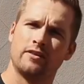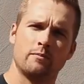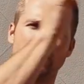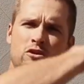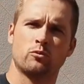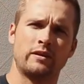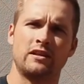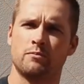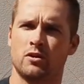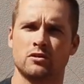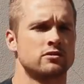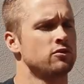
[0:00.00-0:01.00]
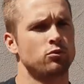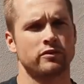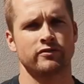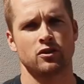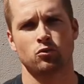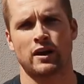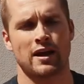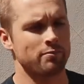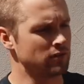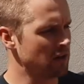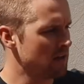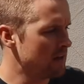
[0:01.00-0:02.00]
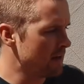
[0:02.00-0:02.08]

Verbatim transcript: the match will be in the past and you would have known what happened.